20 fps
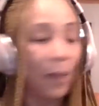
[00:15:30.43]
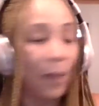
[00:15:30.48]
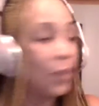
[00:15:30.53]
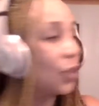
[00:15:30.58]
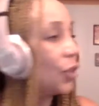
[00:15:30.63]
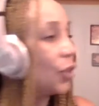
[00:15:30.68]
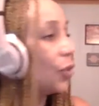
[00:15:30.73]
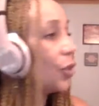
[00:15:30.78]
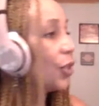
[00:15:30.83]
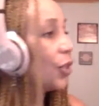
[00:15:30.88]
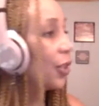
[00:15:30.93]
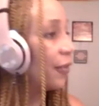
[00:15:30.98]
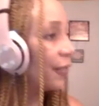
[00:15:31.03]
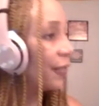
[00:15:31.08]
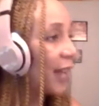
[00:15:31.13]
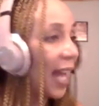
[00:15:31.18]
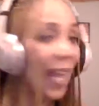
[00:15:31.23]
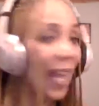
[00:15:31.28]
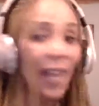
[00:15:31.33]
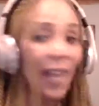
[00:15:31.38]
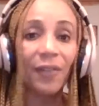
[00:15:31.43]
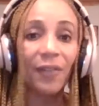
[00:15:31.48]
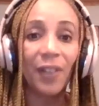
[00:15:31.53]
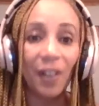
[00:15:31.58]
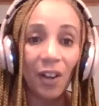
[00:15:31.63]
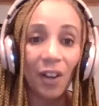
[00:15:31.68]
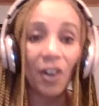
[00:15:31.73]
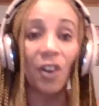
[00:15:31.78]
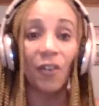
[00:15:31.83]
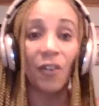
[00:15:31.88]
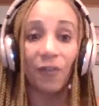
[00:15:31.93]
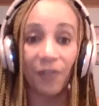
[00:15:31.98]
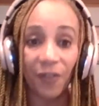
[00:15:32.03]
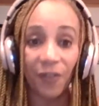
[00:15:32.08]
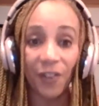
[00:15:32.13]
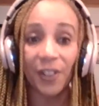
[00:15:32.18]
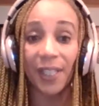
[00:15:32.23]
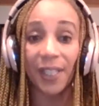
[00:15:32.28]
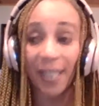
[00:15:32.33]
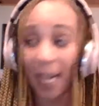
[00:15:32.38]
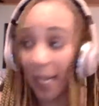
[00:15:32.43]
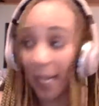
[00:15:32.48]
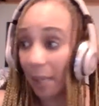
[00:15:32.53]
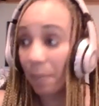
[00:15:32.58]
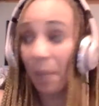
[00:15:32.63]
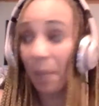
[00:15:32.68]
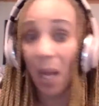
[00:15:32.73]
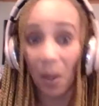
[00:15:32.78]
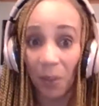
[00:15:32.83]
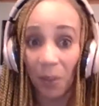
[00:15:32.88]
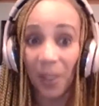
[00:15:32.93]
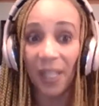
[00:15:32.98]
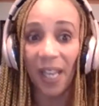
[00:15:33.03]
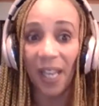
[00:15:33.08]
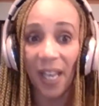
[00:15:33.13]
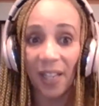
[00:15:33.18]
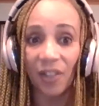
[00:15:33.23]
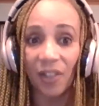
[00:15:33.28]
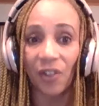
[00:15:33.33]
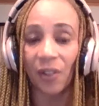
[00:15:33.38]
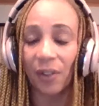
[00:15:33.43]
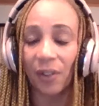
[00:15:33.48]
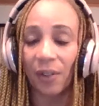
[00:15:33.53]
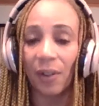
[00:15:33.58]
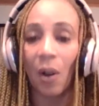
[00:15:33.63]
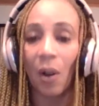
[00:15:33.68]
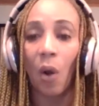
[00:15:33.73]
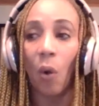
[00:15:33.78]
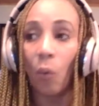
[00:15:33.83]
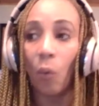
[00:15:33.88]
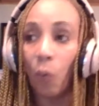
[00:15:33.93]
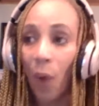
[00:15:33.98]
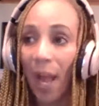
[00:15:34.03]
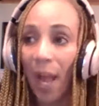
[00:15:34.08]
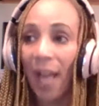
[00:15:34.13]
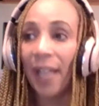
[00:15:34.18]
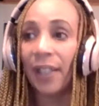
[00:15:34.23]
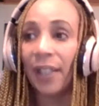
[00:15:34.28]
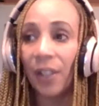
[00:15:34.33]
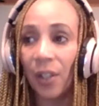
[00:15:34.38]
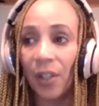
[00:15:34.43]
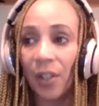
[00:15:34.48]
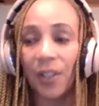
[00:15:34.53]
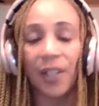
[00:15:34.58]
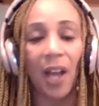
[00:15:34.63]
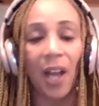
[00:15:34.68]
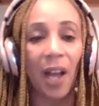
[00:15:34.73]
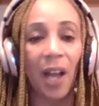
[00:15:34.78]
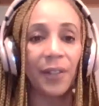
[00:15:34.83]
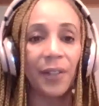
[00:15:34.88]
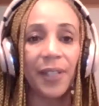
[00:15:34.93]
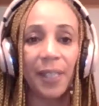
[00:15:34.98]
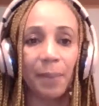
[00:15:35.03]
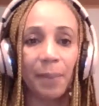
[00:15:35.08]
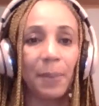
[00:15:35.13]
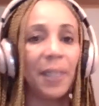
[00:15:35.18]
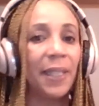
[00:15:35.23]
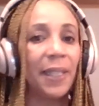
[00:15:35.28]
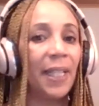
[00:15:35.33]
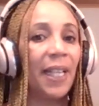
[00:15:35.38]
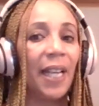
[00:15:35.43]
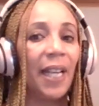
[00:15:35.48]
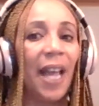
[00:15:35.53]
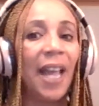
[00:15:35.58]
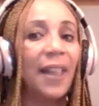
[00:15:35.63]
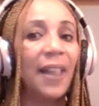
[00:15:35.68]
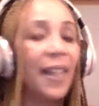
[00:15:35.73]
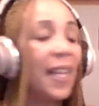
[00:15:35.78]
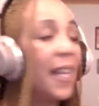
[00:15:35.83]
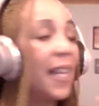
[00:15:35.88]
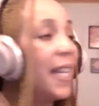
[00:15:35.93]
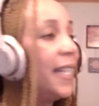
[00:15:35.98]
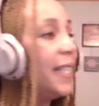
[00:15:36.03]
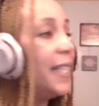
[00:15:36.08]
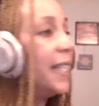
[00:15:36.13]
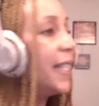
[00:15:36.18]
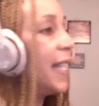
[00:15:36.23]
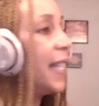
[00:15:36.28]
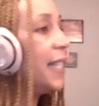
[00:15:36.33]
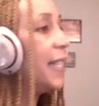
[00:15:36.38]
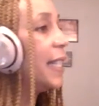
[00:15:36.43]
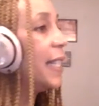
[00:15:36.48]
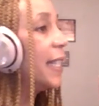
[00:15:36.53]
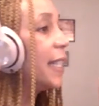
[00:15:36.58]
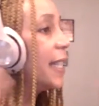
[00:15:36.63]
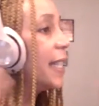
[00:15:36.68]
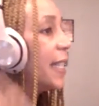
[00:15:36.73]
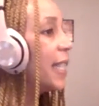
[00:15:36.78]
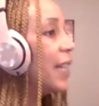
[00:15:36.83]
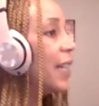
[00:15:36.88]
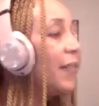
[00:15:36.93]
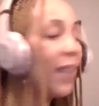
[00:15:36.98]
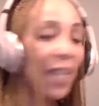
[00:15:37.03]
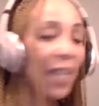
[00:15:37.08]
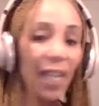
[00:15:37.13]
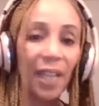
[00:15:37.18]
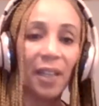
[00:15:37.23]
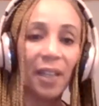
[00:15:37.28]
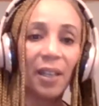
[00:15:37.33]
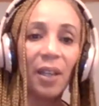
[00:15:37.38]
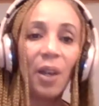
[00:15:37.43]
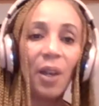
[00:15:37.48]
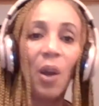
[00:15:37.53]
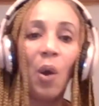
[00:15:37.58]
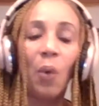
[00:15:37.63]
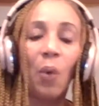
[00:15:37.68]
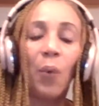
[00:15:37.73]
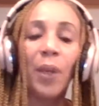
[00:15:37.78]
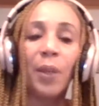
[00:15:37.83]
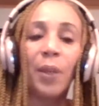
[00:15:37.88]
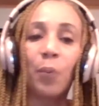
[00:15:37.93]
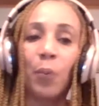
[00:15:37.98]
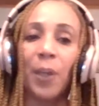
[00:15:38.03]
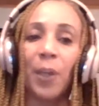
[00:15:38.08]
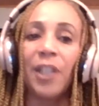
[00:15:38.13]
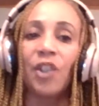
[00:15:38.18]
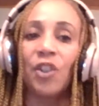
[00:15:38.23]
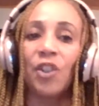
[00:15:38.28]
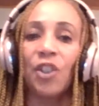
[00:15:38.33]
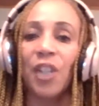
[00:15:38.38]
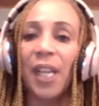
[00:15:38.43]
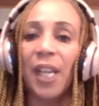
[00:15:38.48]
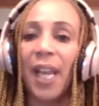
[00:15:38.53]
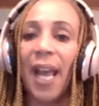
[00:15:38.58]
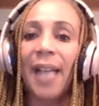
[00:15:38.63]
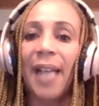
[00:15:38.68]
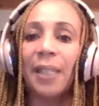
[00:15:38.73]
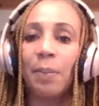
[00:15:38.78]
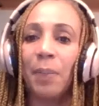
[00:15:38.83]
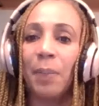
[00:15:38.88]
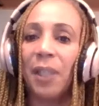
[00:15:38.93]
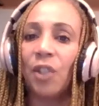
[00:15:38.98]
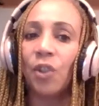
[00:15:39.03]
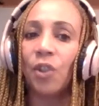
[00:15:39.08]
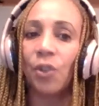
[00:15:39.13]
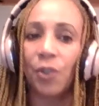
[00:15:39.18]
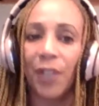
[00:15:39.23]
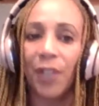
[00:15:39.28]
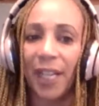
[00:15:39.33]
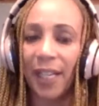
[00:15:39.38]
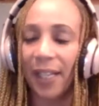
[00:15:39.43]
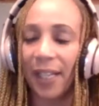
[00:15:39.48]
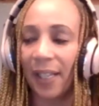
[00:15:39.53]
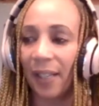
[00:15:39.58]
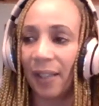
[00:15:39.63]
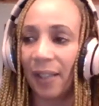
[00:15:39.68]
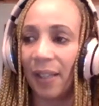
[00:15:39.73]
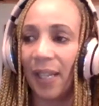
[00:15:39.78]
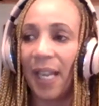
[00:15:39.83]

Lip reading: to survive her first second bout with cancer while her daughter is missing. And the insensitivity with which she has been treated